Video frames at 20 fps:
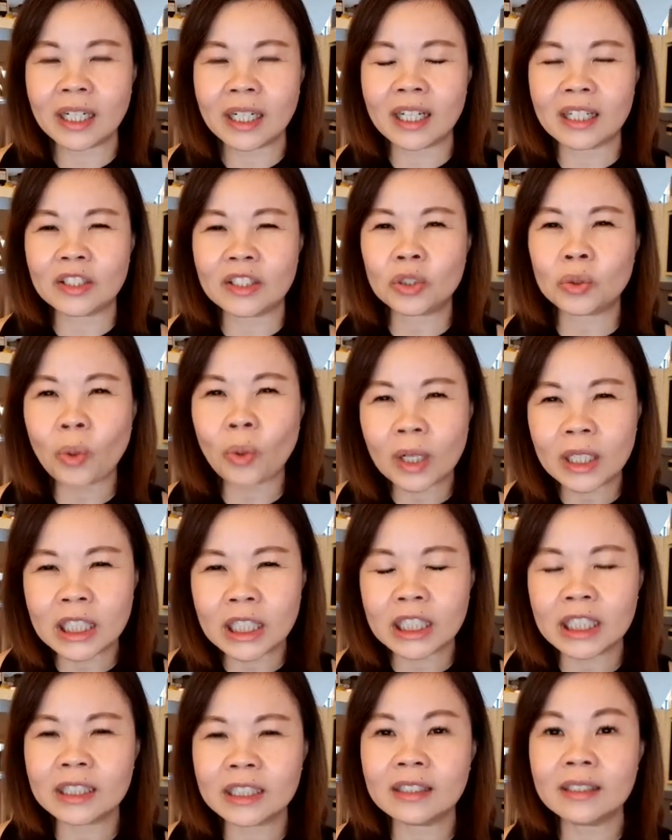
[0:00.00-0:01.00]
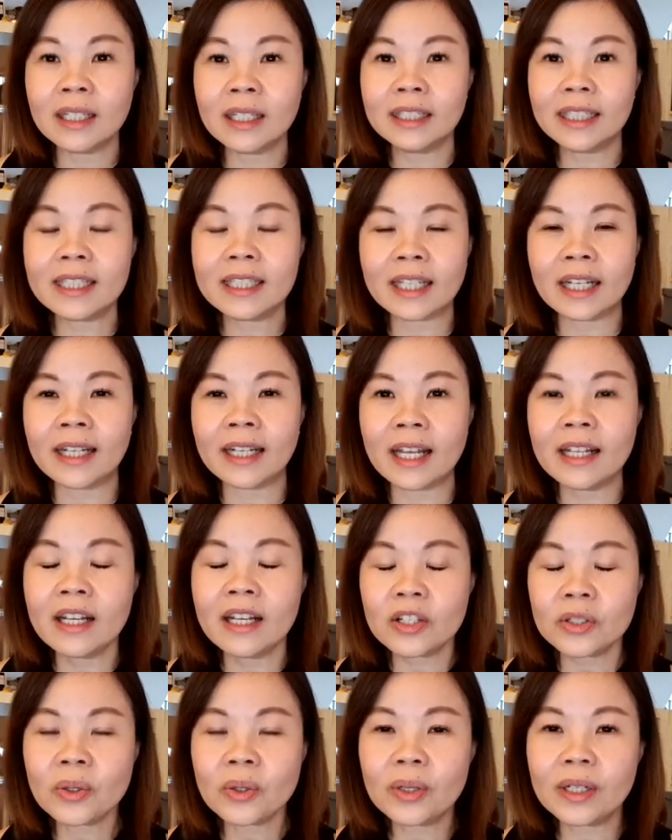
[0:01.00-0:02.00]
swollen, things like that.
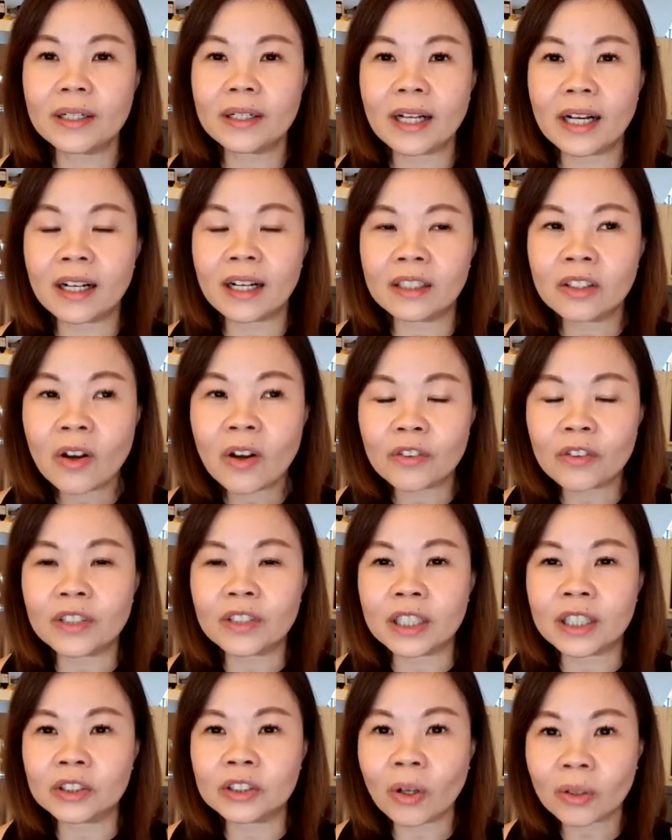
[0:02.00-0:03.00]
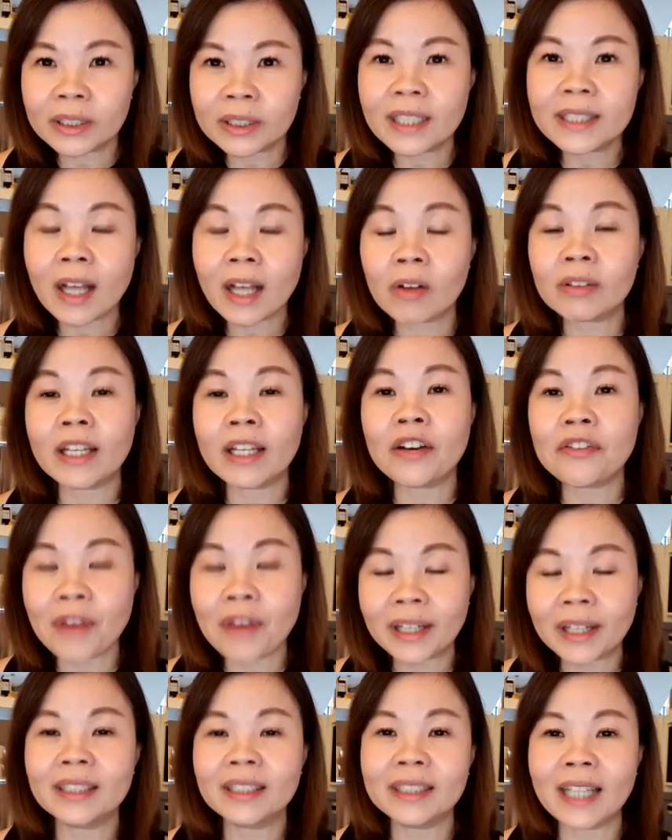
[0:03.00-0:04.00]
So a lot of doctors out there
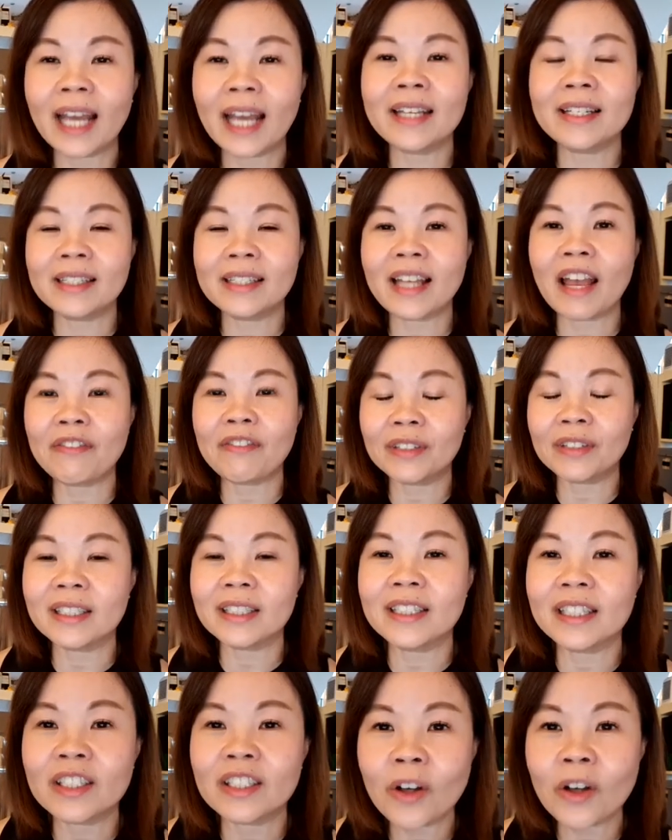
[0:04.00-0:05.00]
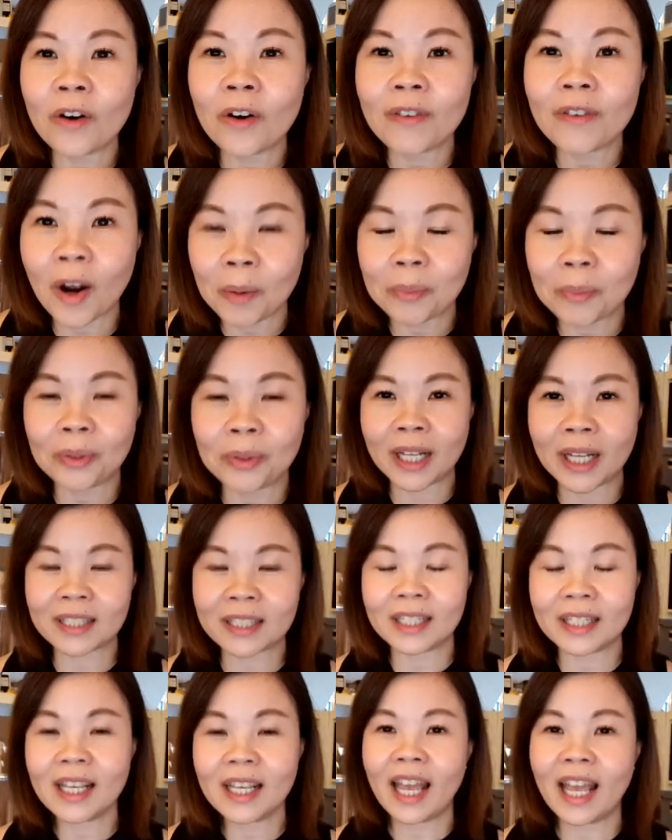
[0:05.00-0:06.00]
recognize the efficacy of our products,
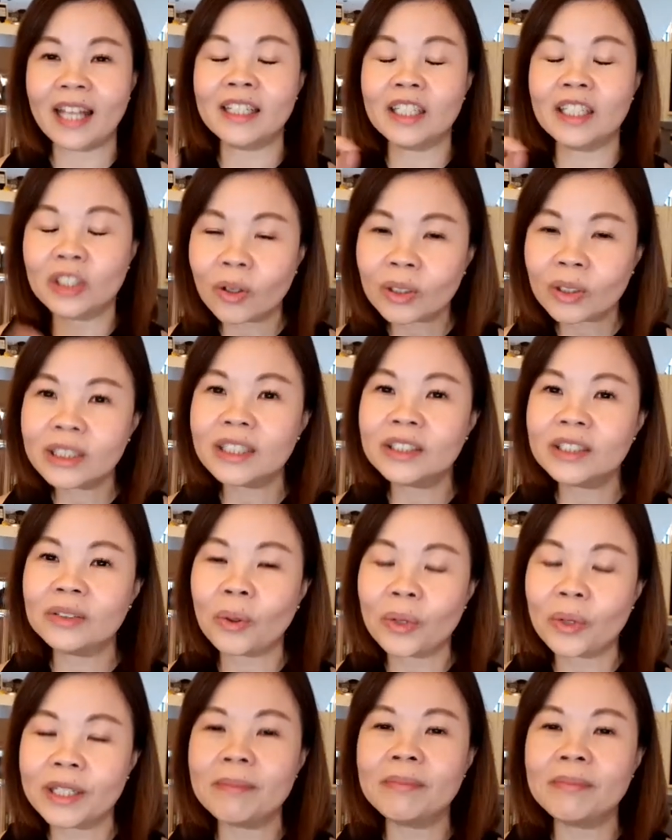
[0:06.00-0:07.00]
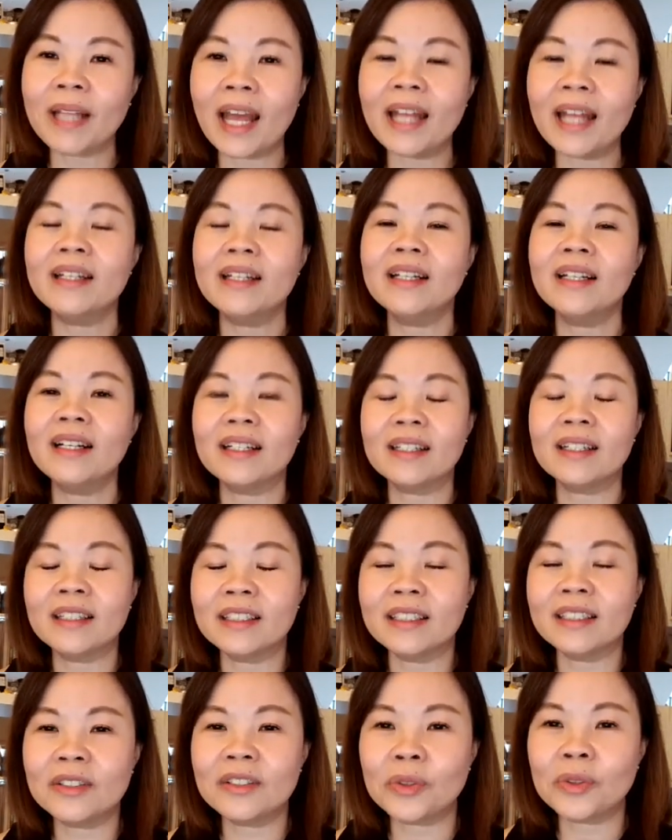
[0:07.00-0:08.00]
and the doctor told him that
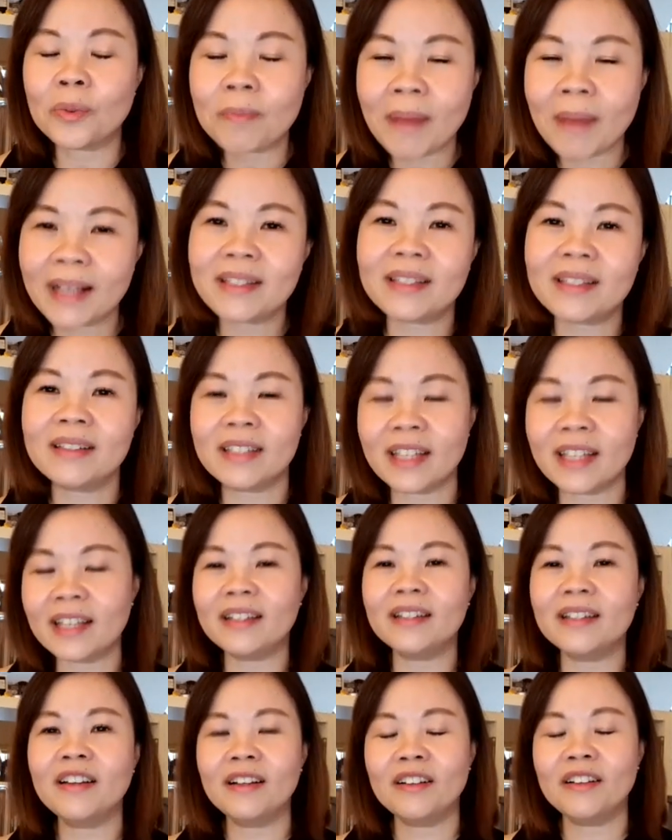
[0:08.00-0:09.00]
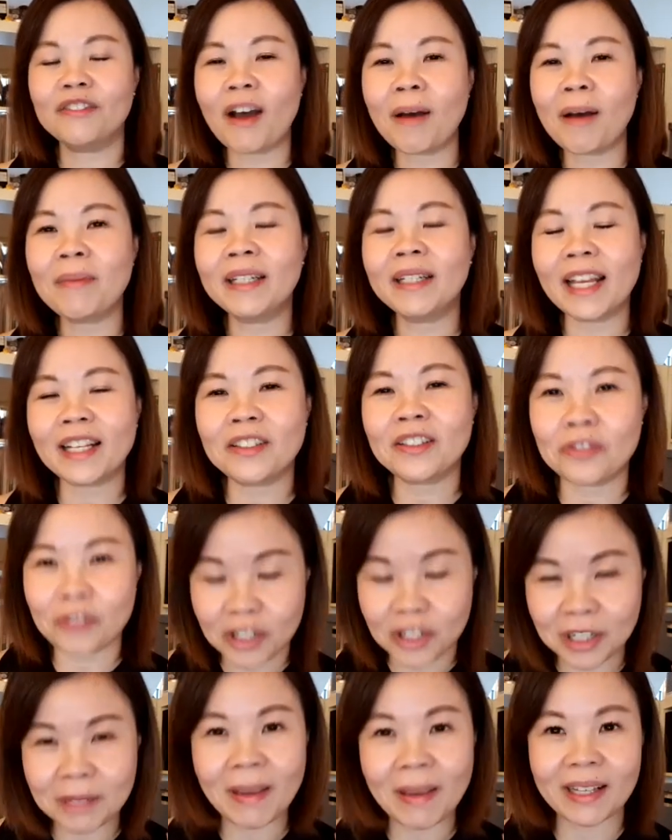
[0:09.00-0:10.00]
you must take Pharmanex
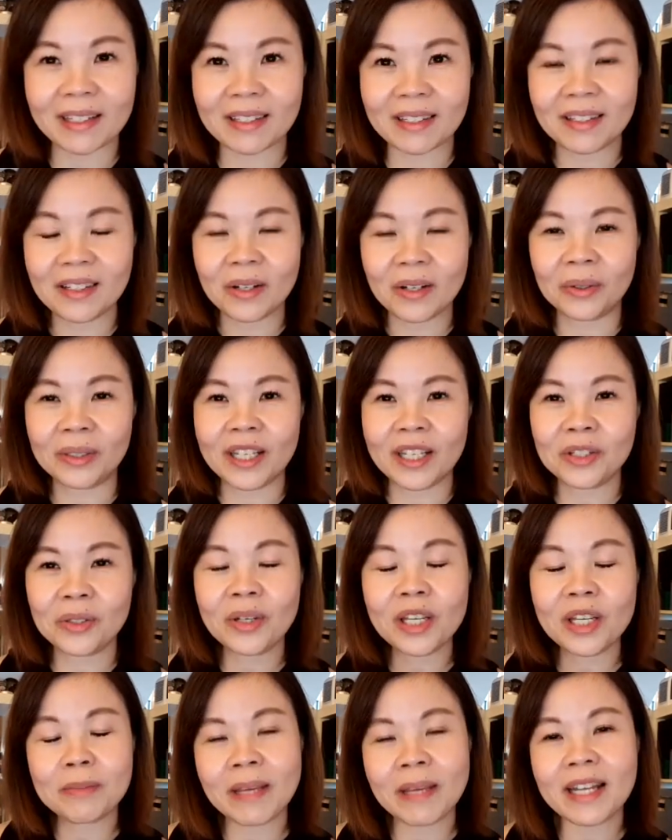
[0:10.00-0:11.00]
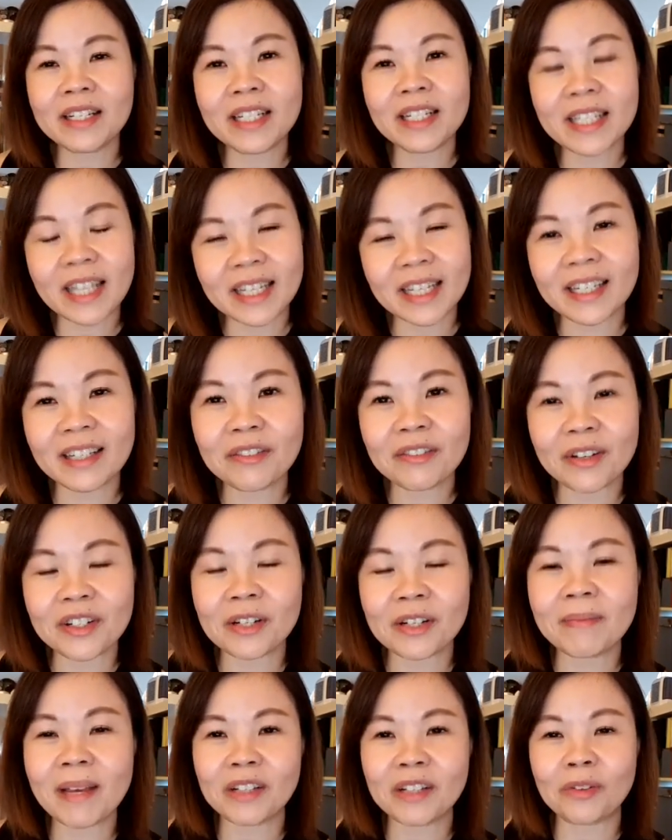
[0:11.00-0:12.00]
Reishimax. Okay, so he's been actually taking
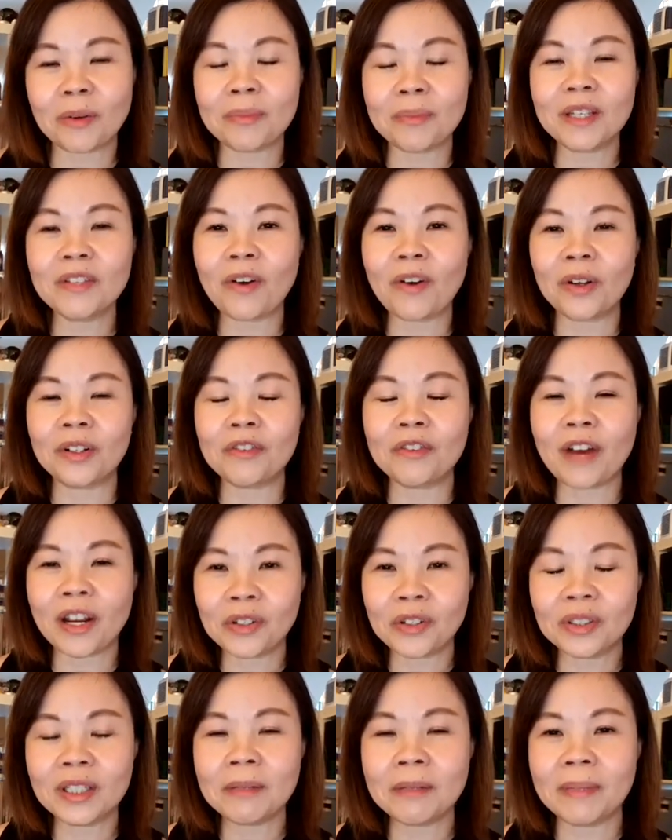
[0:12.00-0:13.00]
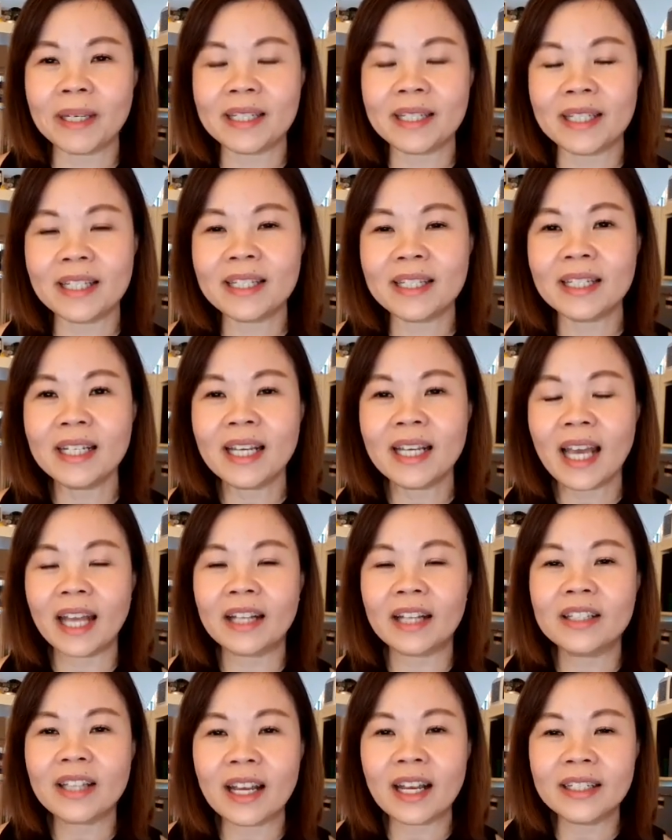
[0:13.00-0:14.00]
Reishimax from me on a regular basis, and
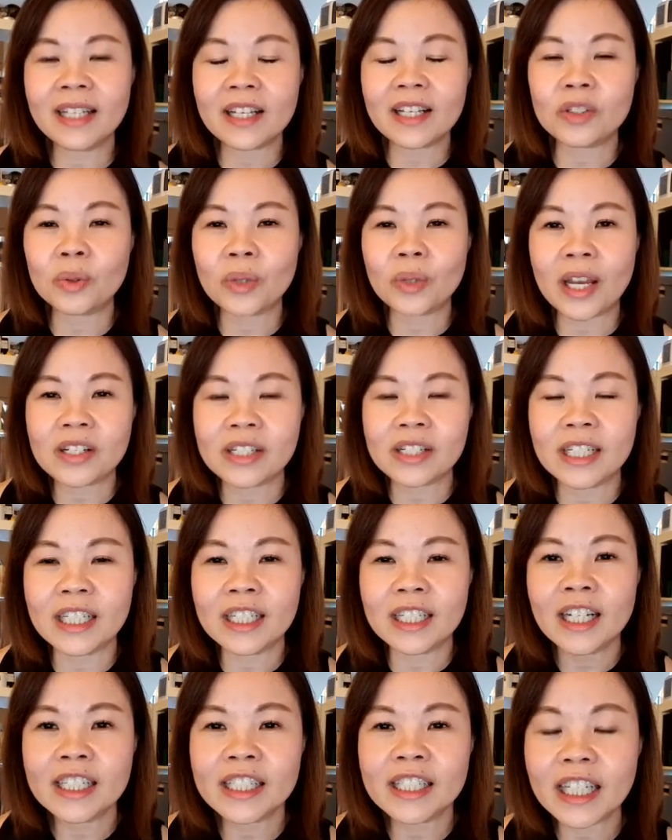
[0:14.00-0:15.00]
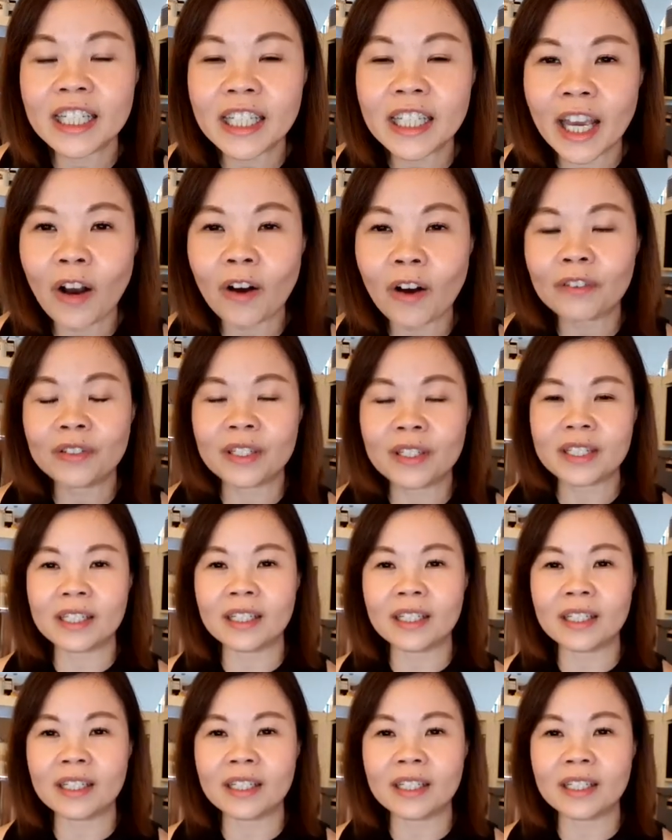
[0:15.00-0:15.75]
that's to actually take care of his